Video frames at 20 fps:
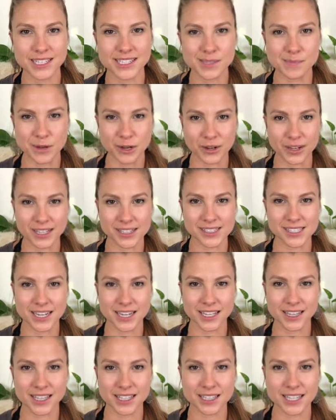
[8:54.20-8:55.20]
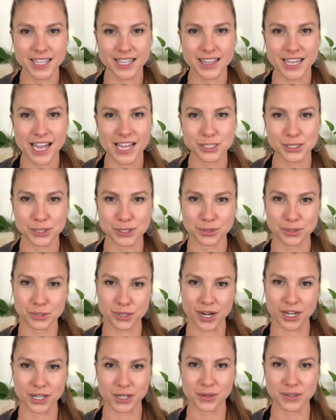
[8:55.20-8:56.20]
experience anything like that? Do you
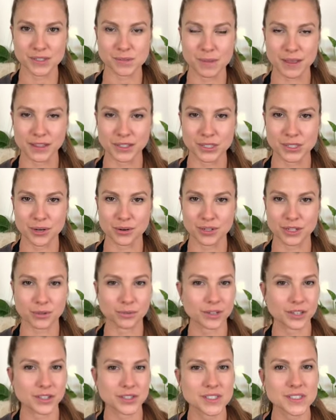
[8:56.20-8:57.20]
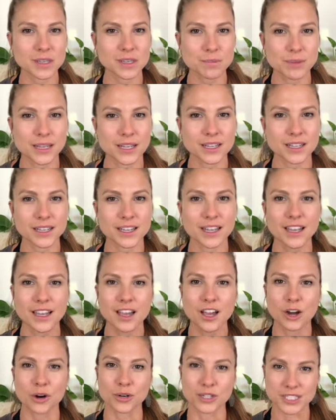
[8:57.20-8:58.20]
try to use melatonin when you're sleeping
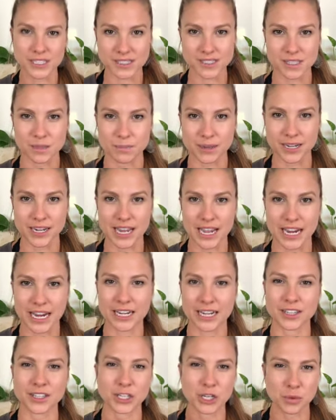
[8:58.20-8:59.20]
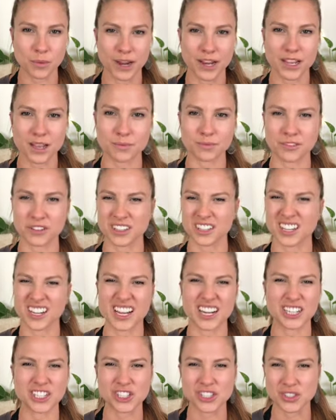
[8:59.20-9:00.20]
or to sleep at night and then you wake up feeling
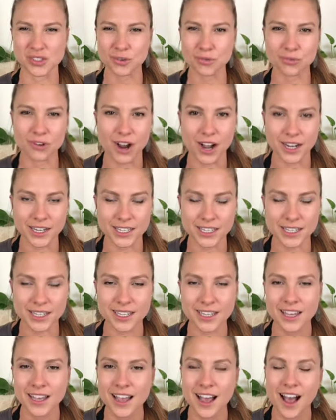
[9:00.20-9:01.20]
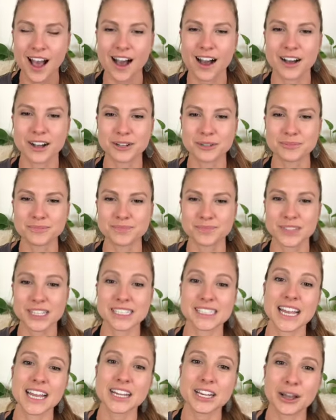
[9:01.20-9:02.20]
kind of just groggy?
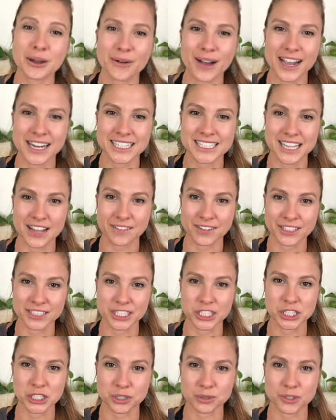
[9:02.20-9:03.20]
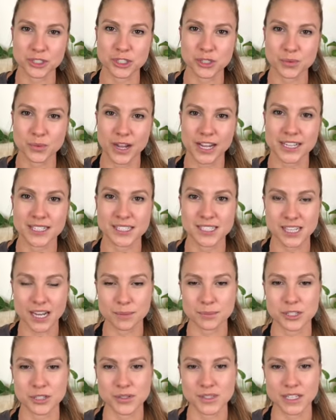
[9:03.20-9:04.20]
Because um, I know I definitely do, which is why I
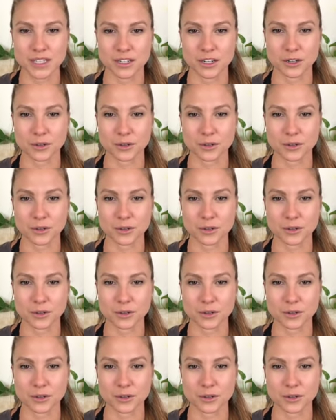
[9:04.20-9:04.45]
stopped using it